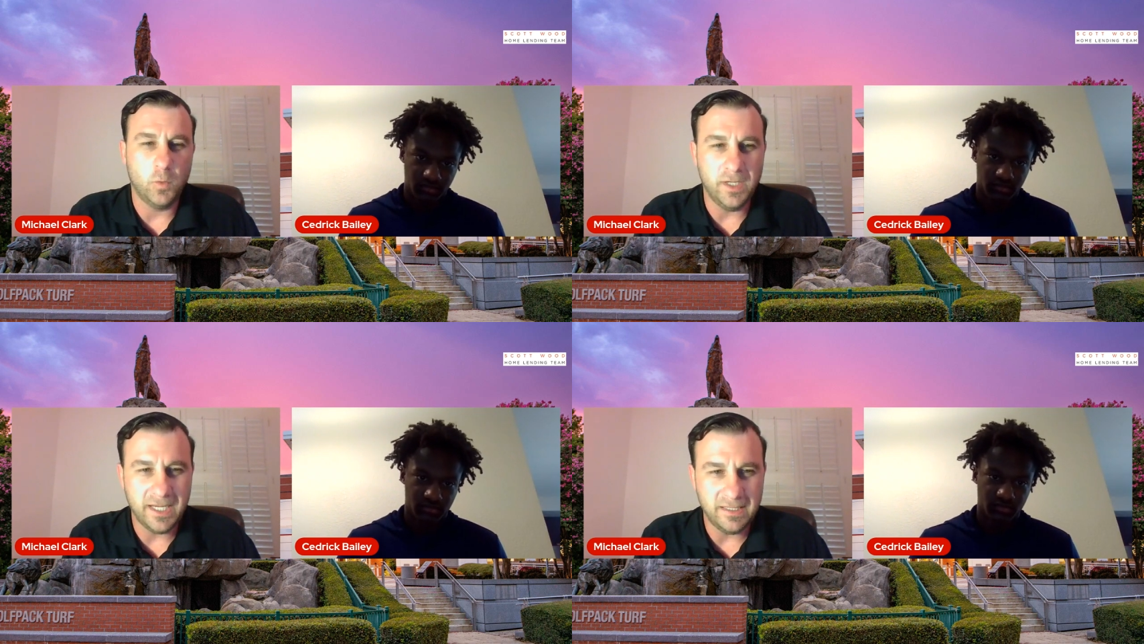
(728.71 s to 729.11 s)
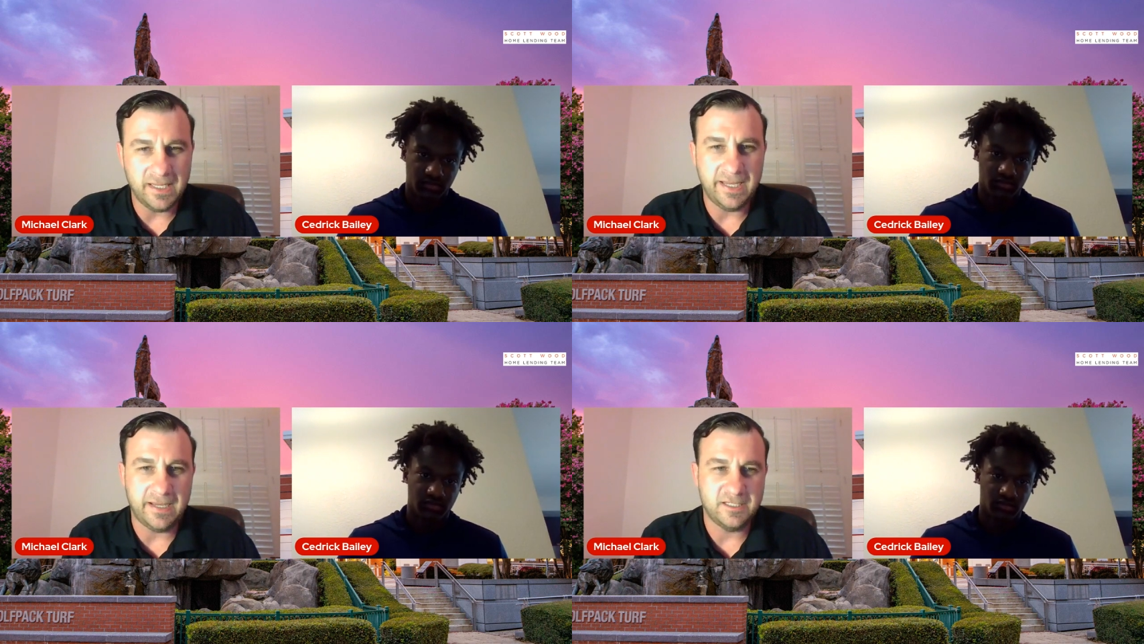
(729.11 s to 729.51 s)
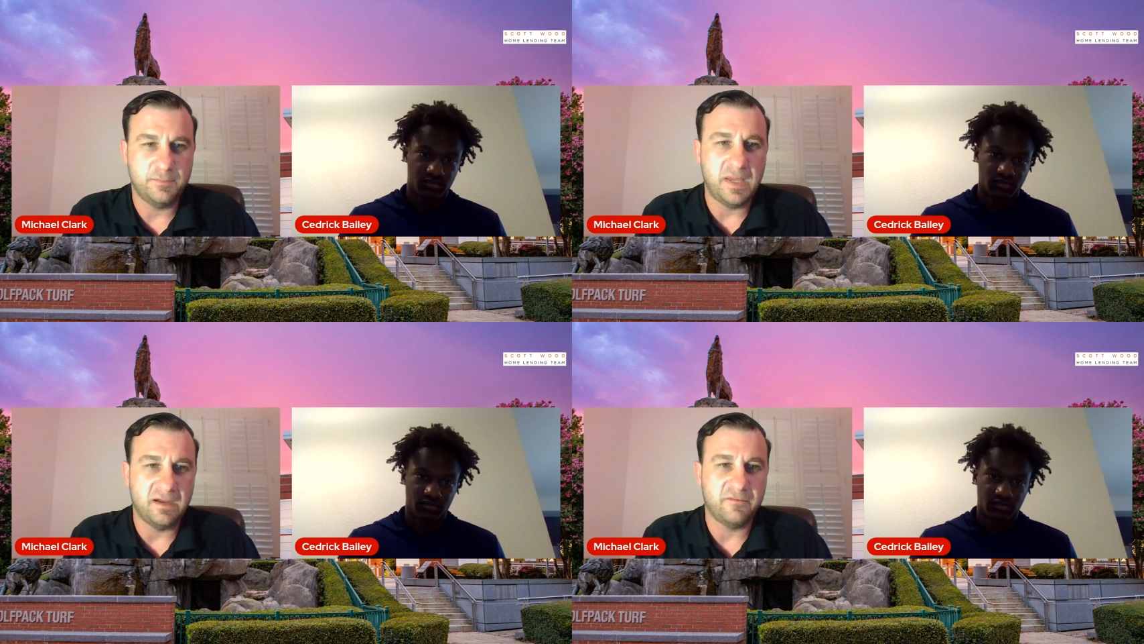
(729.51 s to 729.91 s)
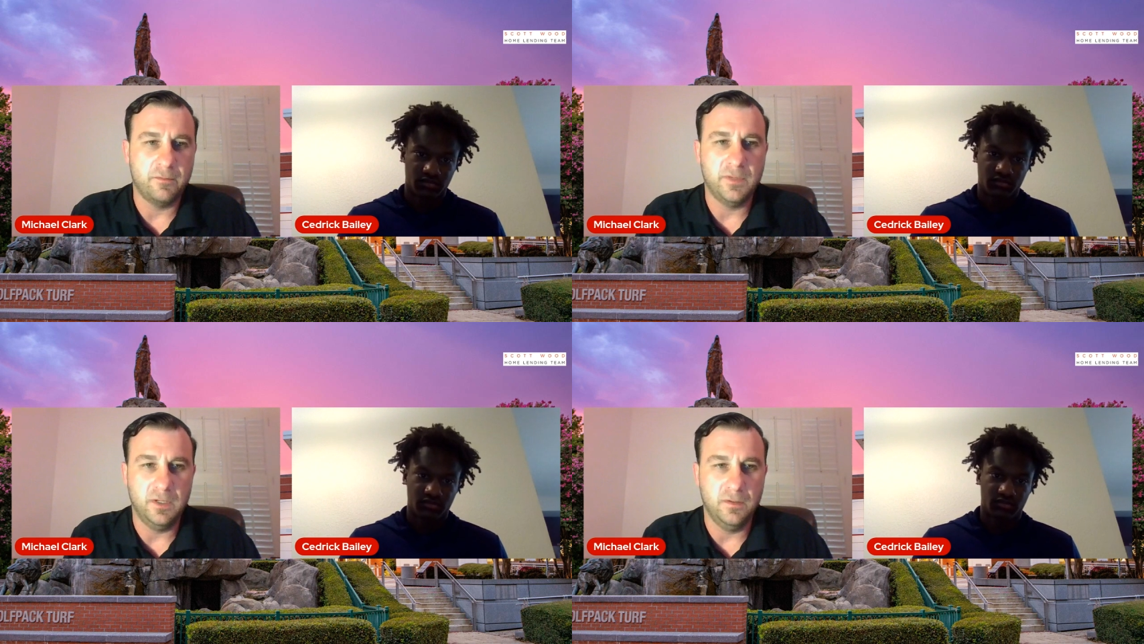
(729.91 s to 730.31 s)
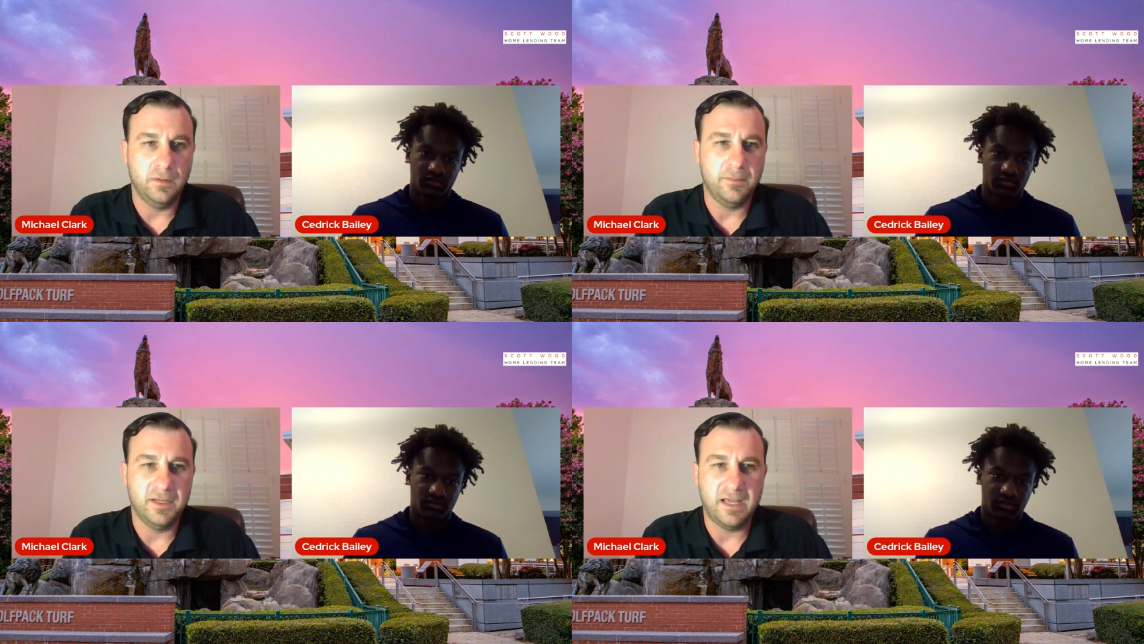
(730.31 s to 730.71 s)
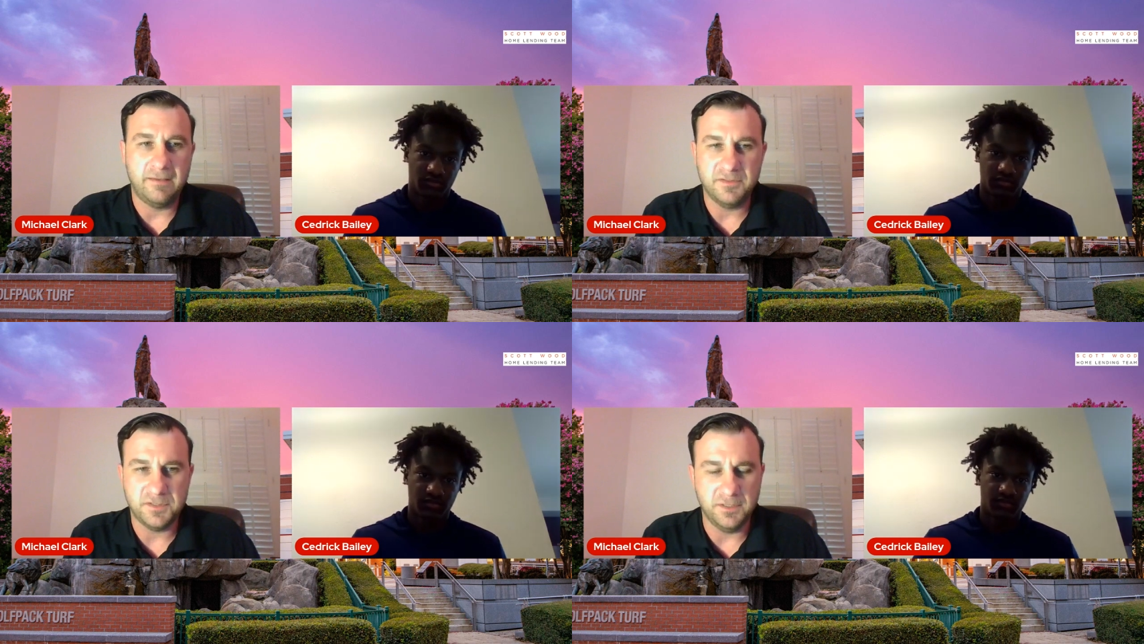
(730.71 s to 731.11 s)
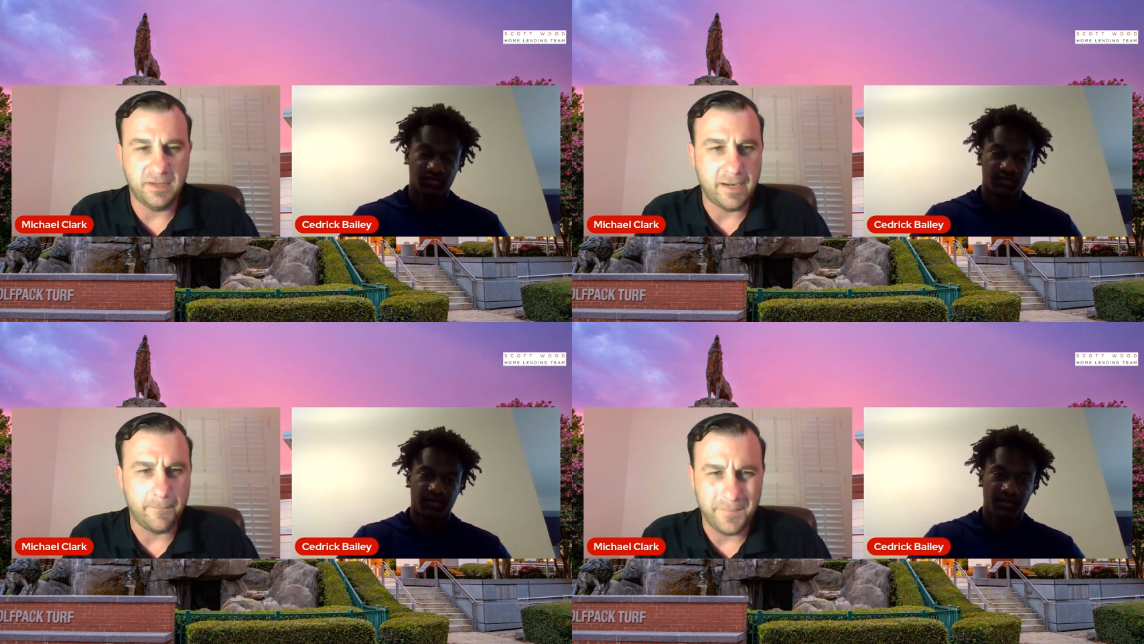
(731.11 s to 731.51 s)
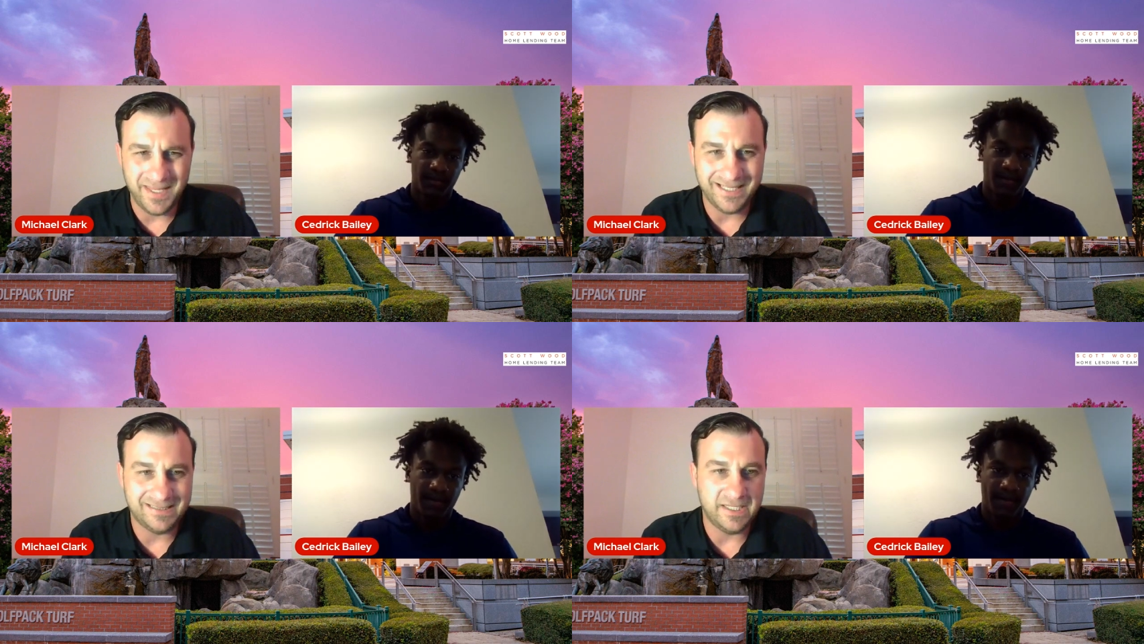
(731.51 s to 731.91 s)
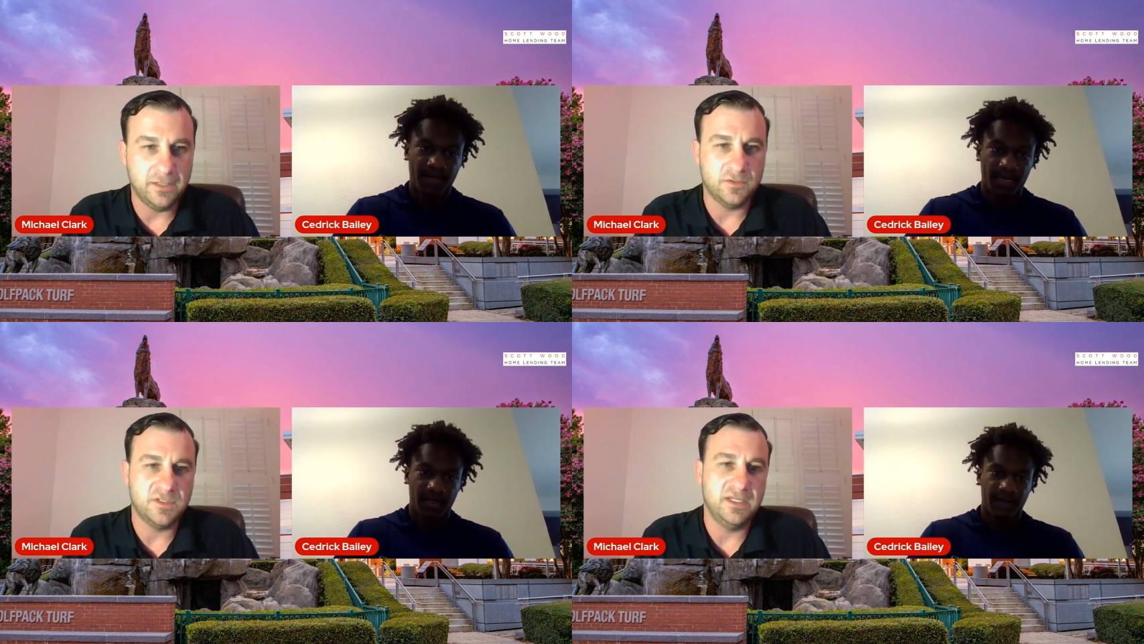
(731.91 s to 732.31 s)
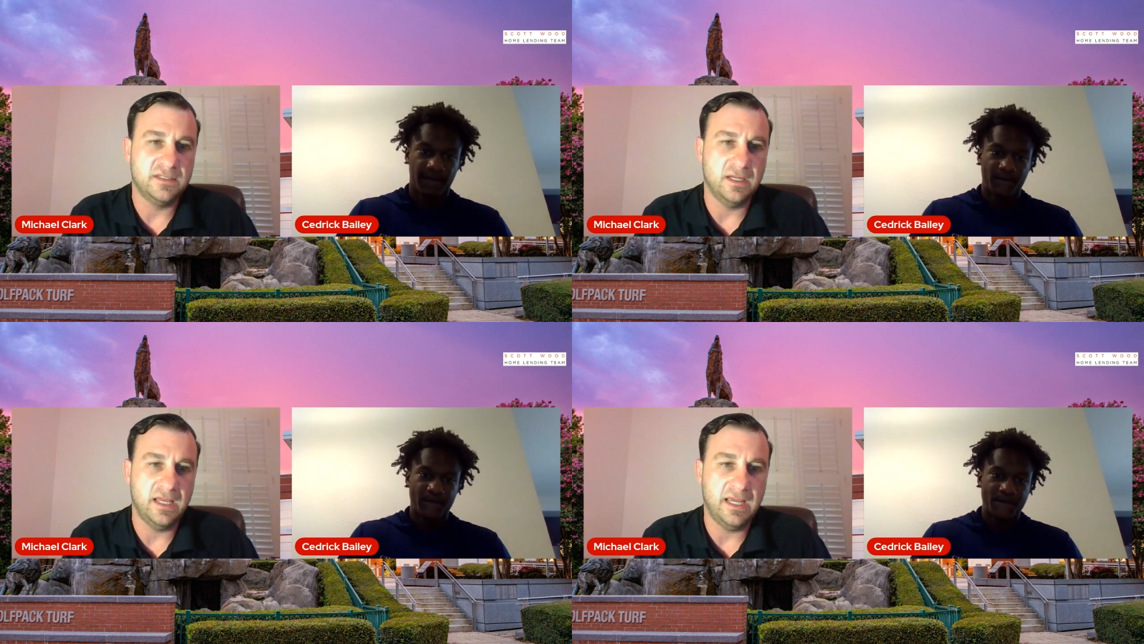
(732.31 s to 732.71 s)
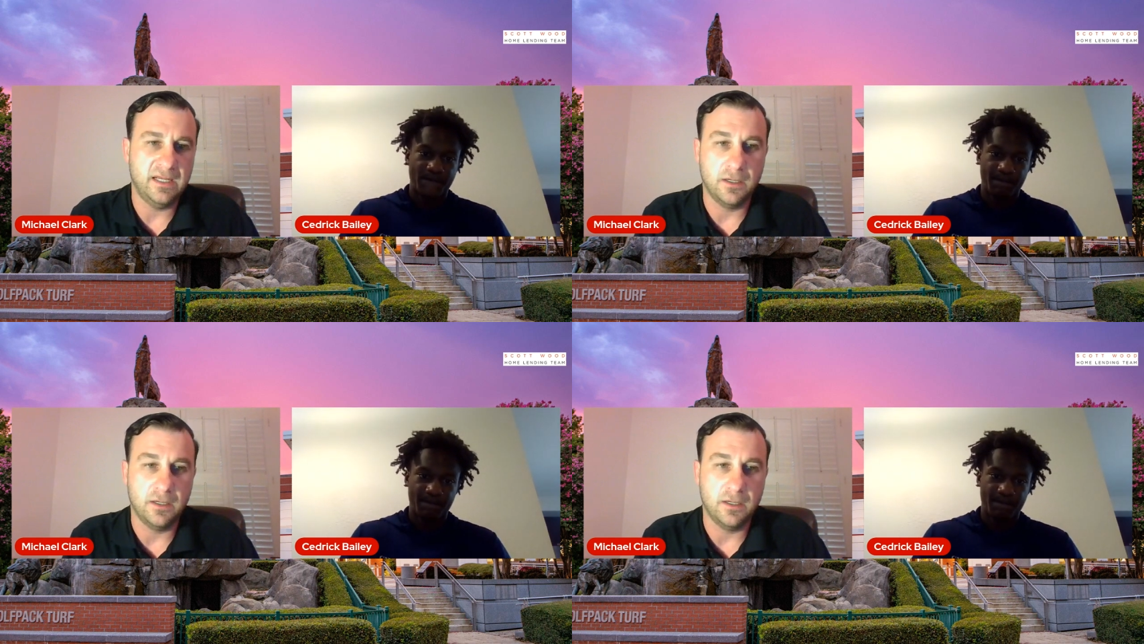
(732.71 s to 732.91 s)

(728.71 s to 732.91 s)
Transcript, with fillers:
Speaker 1: What can they expect from you? I mean, obviously, you got a big senior season ahead.